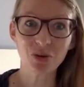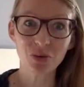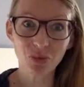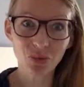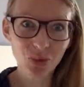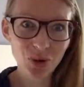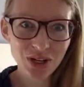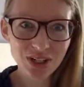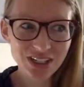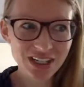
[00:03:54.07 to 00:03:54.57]

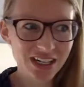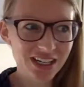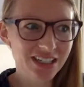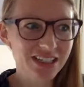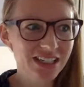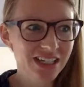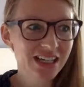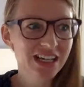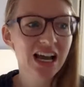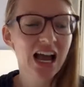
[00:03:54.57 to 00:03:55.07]
We're
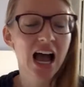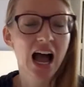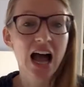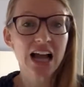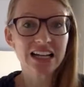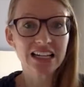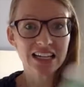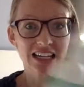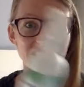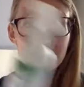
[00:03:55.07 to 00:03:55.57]
done.
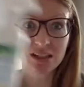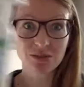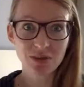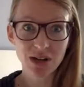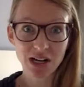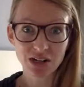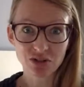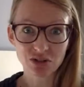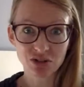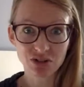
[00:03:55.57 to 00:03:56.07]
Get the
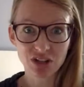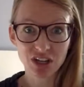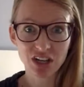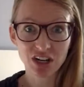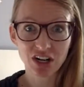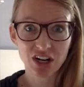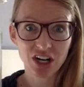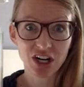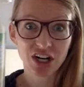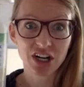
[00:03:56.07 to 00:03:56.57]
mattress
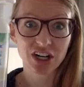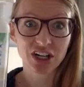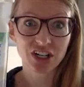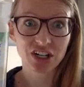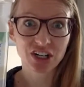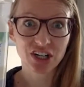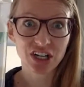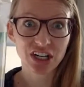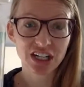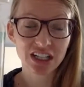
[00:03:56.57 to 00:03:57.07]
cleaner.
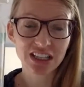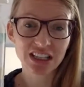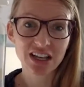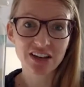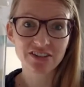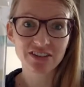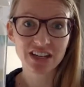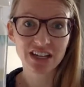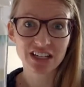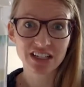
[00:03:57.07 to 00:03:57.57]
You're going to love
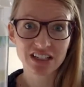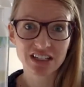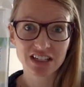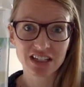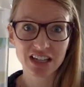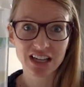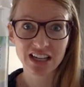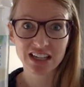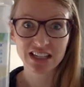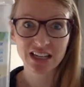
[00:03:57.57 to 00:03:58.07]
it.
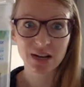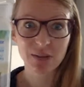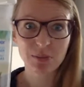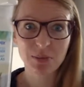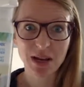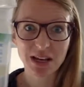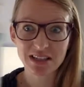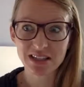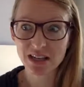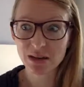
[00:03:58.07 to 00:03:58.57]
It's an
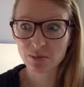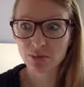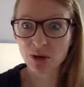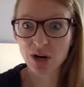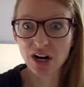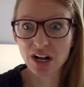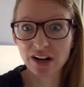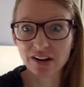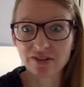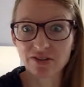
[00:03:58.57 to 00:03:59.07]
amazing
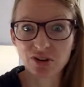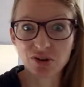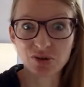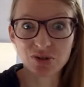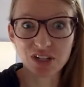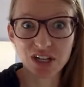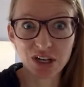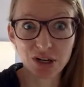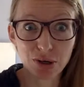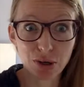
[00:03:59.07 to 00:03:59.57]
product for
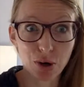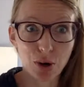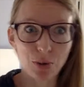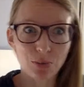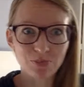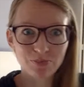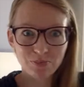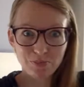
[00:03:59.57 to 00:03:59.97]
using in your home.